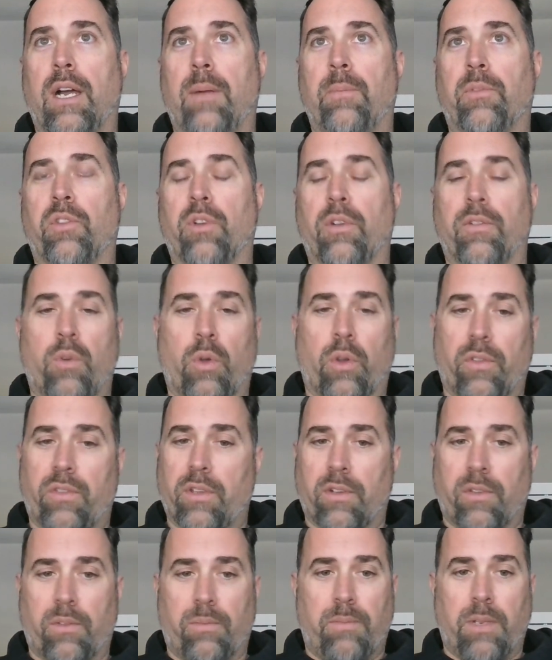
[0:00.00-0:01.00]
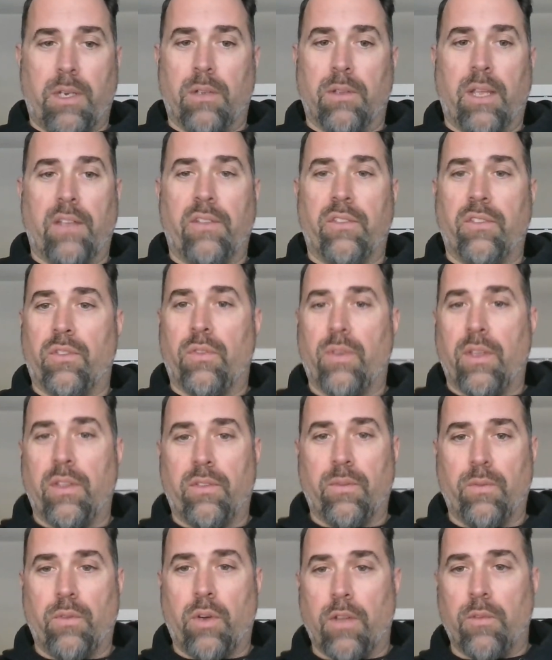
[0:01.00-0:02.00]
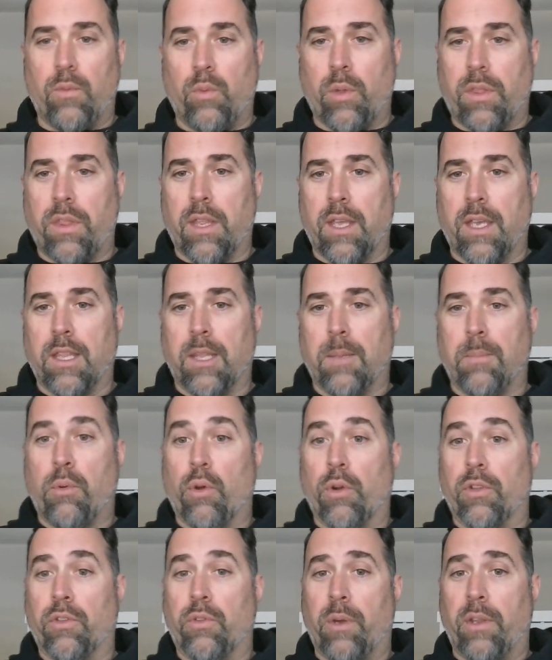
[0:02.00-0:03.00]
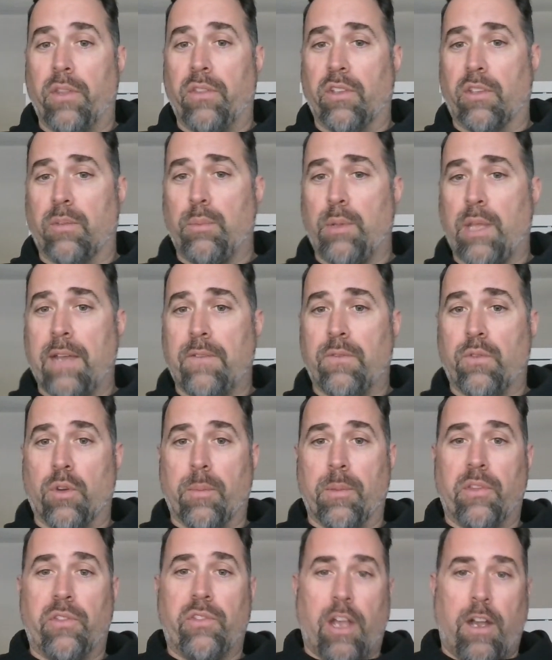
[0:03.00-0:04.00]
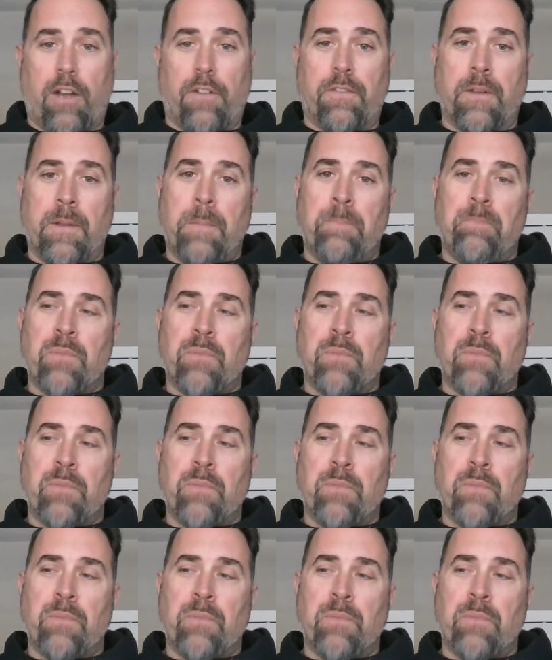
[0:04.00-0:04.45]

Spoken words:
So of course there's license fees involved with the Portal 26 platform itself,